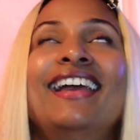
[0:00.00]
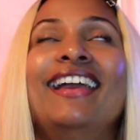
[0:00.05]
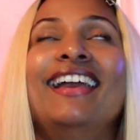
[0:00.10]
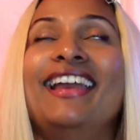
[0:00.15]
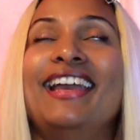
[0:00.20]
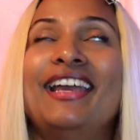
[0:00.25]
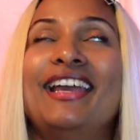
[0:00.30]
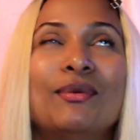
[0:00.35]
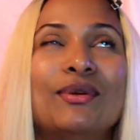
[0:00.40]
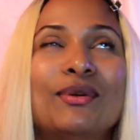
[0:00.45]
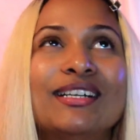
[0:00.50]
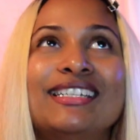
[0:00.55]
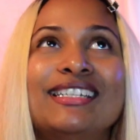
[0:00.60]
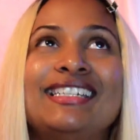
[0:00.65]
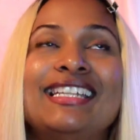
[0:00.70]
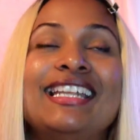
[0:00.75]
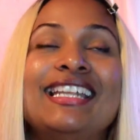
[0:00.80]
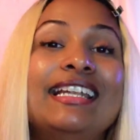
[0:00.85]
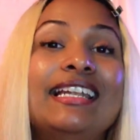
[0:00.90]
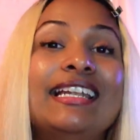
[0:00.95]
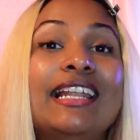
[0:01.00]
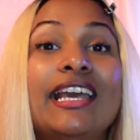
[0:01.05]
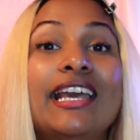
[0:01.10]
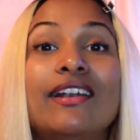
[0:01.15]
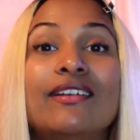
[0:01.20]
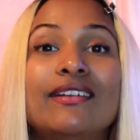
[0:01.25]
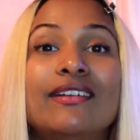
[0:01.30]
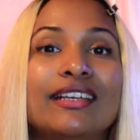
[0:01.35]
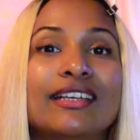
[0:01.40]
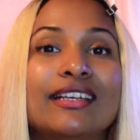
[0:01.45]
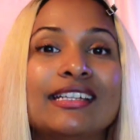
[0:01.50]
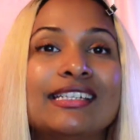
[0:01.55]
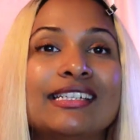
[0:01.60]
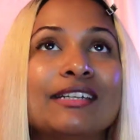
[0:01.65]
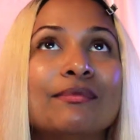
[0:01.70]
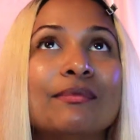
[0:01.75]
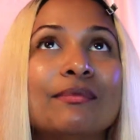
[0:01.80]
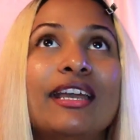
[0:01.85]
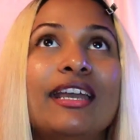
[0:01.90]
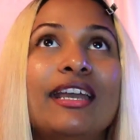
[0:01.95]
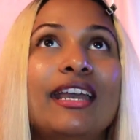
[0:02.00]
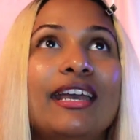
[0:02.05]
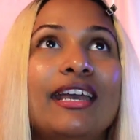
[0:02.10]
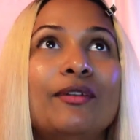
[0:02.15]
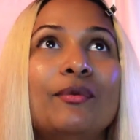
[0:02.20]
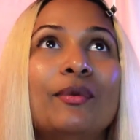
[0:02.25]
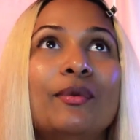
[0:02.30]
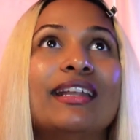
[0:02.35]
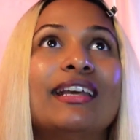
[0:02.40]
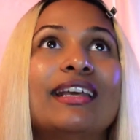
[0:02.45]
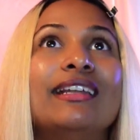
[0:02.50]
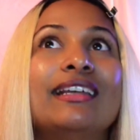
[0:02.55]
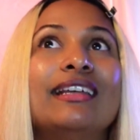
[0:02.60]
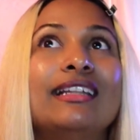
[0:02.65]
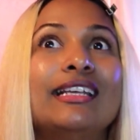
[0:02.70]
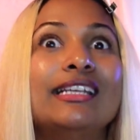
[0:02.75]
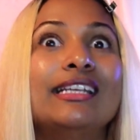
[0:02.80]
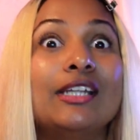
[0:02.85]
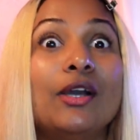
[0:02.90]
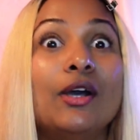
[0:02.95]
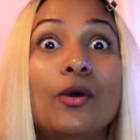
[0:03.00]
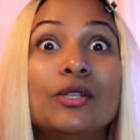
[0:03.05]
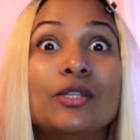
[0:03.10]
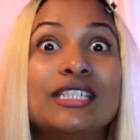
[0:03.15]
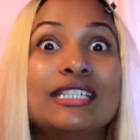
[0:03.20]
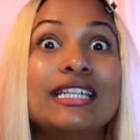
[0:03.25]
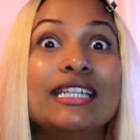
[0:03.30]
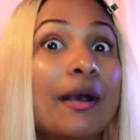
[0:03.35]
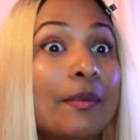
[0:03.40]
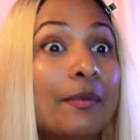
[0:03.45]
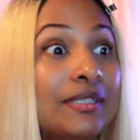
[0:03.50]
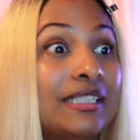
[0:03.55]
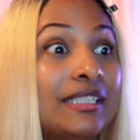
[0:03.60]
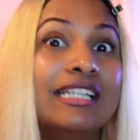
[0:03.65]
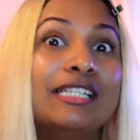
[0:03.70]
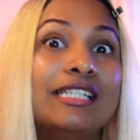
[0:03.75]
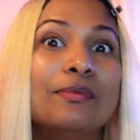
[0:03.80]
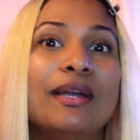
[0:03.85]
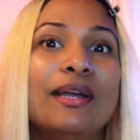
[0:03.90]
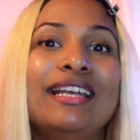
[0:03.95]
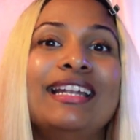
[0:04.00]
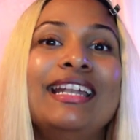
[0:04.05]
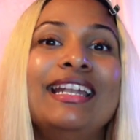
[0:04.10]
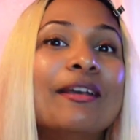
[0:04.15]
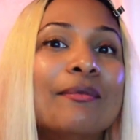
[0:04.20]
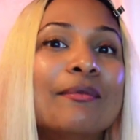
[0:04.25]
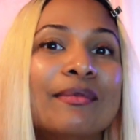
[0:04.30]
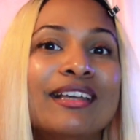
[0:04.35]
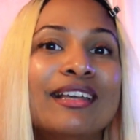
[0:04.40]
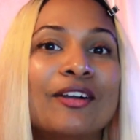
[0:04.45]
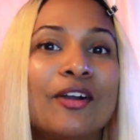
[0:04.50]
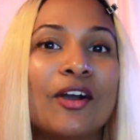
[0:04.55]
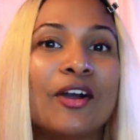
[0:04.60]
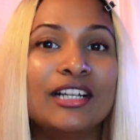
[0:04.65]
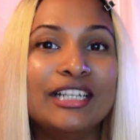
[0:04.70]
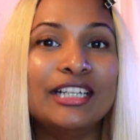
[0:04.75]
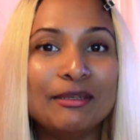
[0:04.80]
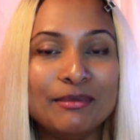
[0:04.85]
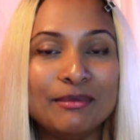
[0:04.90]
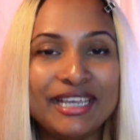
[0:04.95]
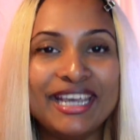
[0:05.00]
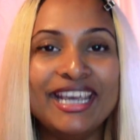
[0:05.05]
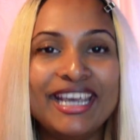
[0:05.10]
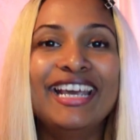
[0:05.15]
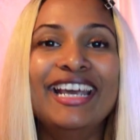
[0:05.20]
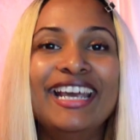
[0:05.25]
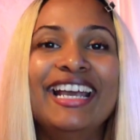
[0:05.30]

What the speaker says: It was hilarious. In my head, when I realized, oh snaps, that's my name, they're calling me.